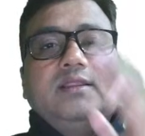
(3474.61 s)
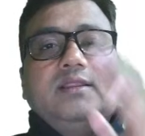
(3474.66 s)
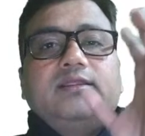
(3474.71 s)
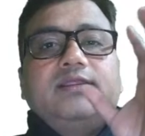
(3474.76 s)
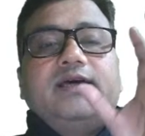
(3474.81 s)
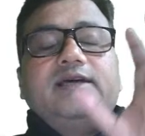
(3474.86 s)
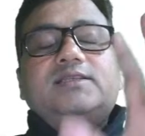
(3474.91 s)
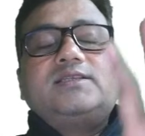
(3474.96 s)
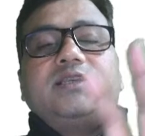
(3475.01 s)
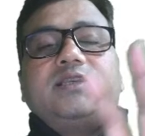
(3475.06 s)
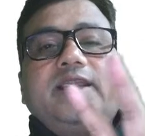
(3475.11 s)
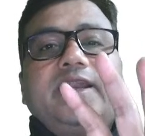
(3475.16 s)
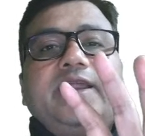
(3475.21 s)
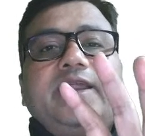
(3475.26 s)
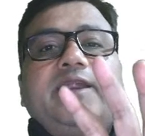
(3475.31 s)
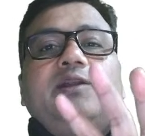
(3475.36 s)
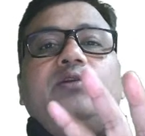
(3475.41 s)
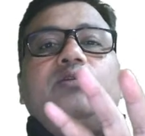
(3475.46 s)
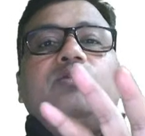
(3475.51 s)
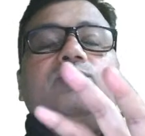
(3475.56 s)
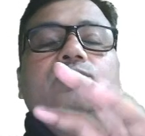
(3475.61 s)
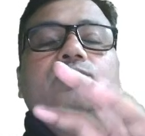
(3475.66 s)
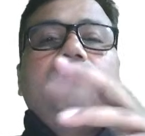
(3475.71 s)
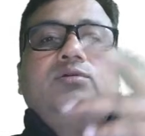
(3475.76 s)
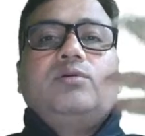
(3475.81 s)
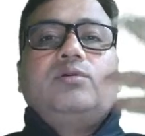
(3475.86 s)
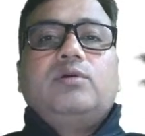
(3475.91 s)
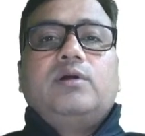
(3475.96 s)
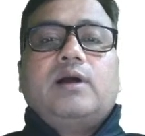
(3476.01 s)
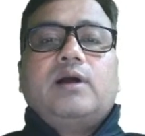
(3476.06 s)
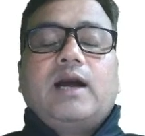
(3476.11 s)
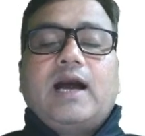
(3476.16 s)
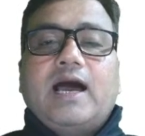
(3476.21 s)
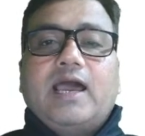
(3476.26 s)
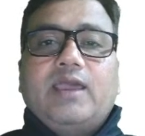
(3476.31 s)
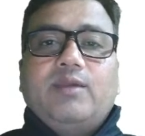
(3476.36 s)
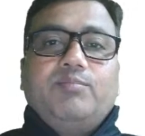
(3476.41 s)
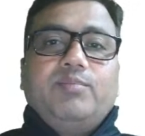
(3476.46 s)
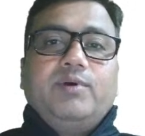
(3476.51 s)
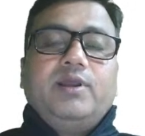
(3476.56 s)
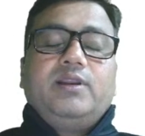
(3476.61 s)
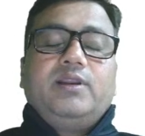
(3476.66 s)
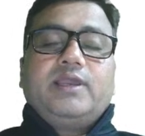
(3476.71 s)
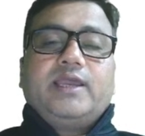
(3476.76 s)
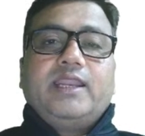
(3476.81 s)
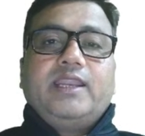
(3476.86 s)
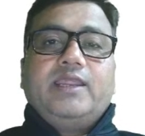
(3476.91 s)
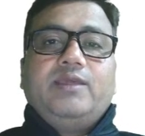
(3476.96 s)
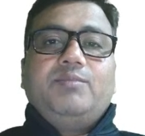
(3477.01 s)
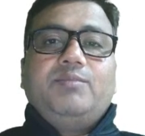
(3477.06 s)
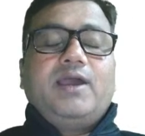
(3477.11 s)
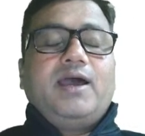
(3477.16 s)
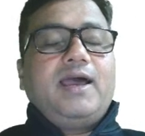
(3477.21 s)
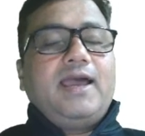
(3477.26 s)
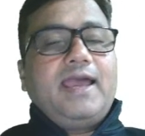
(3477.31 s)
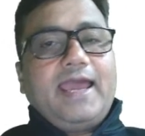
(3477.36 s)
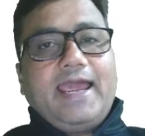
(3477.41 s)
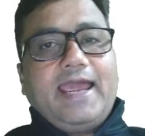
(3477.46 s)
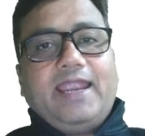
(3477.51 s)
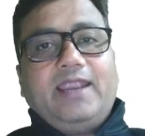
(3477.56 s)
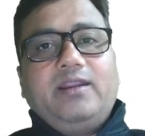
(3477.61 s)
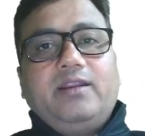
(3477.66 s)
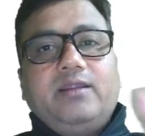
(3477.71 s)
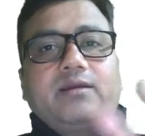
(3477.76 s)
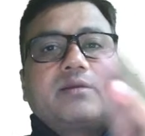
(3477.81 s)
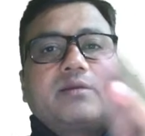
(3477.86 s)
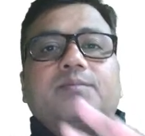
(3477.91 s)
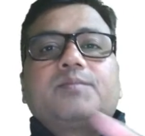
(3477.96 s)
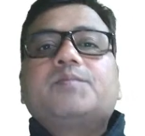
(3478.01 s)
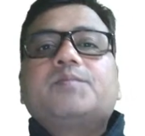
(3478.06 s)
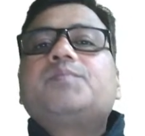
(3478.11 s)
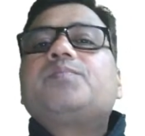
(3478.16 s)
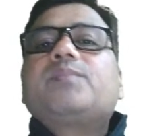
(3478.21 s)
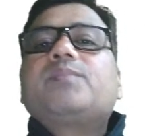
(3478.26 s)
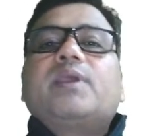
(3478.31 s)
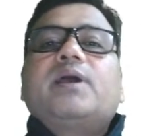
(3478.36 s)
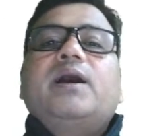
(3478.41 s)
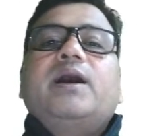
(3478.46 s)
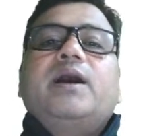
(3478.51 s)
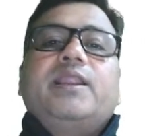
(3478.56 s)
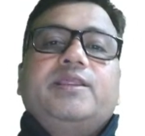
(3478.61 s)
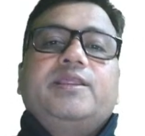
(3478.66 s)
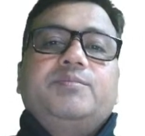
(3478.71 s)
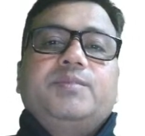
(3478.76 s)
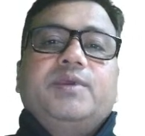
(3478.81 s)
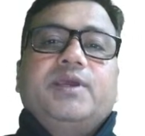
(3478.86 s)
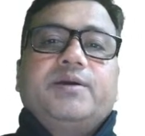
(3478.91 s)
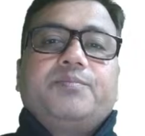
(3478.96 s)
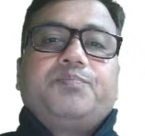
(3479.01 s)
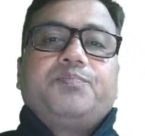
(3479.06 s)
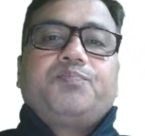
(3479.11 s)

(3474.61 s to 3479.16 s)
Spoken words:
thus leading to hyperkalemia and arrhythmia.